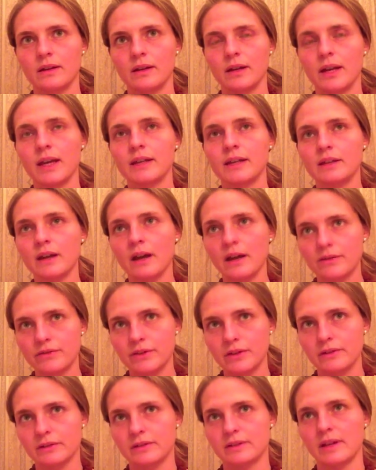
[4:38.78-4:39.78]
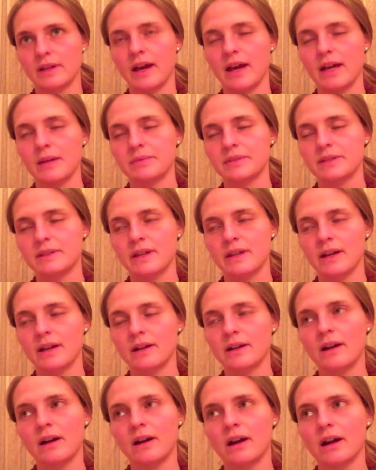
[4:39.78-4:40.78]
And of those types,
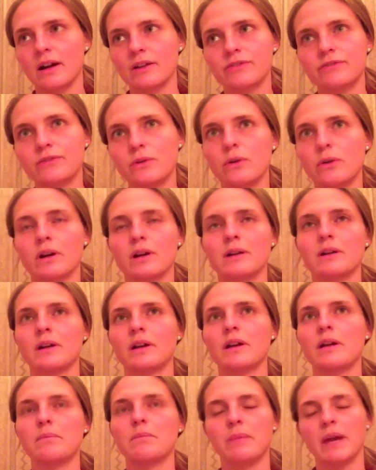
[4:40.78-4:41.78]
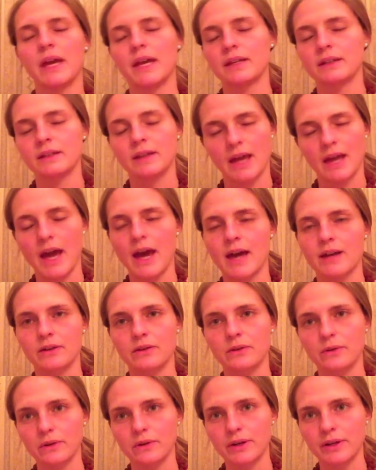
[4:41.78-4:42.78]
there are 4 main
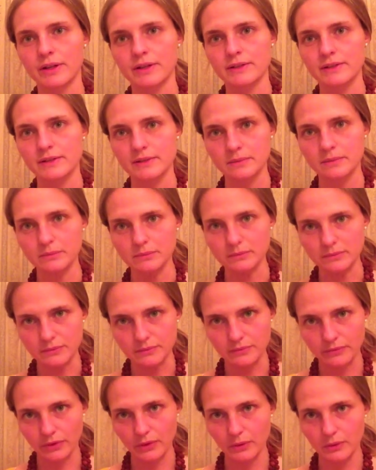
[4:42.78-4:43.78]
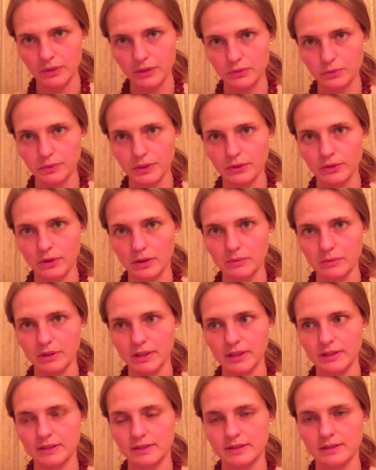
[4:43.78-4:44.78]
categories which we
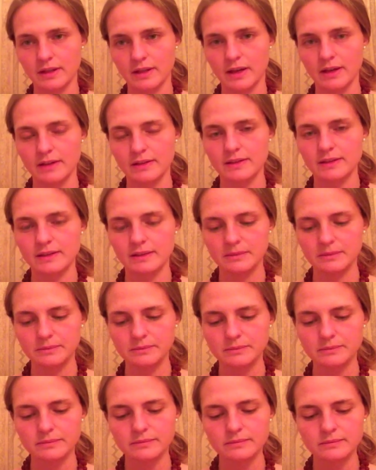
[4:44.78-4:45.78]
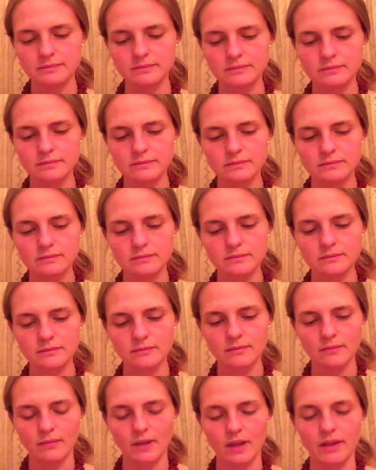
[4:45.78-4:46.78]
normally discuss.
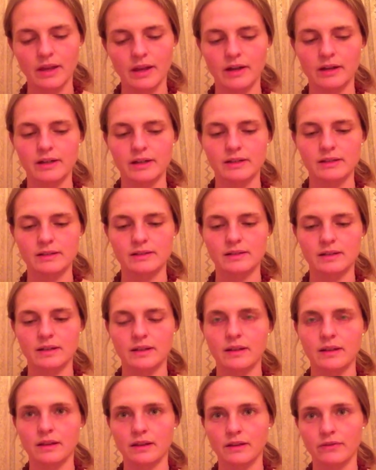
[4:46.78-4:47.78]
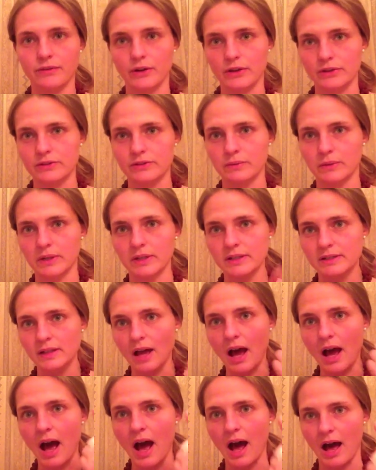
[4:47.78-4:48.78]
The first one is
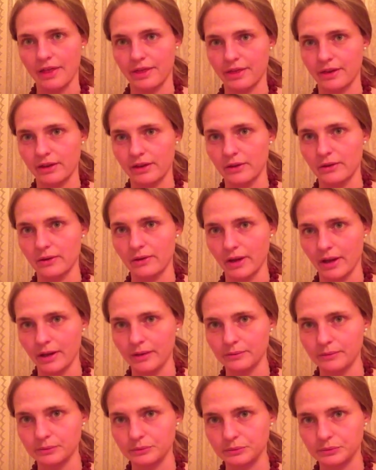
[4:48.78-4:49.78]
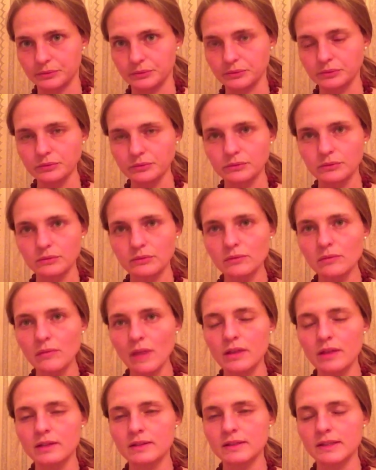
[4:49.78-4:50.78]
Hatha Yoga.
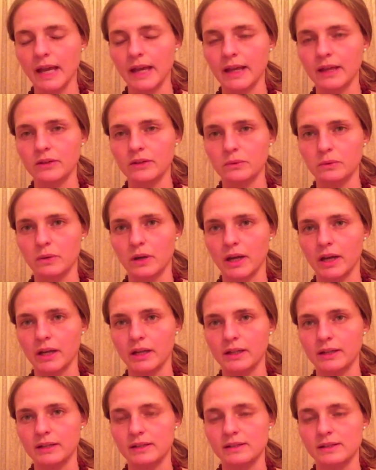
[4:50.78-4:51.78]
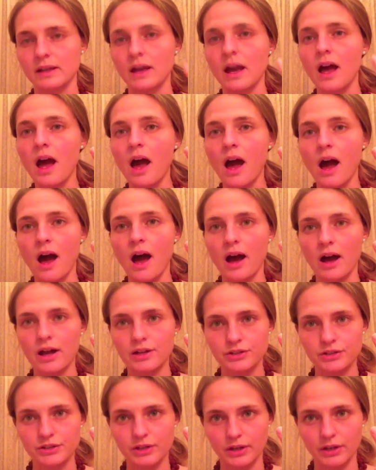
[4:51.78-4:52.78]
The second one is
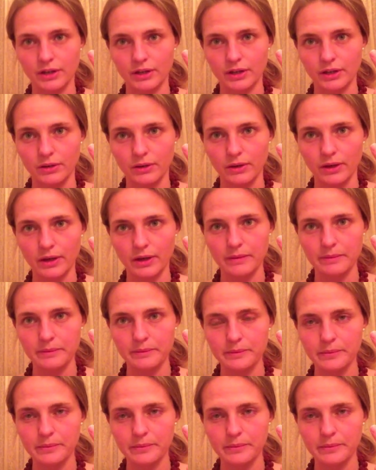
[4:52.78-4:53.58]
Ashtanga Yoga.